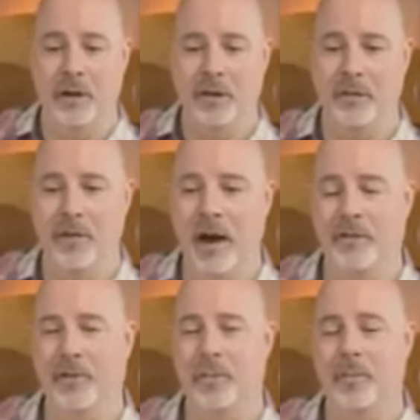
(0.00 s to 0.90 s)
you've gotten
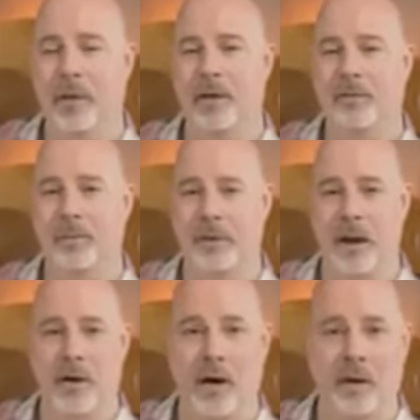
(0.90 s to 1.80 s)
to the place where you're
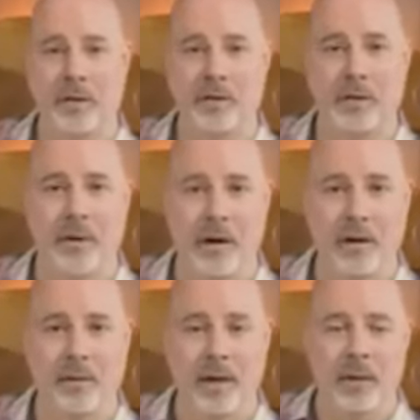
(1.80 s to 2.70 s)
now hardened of heart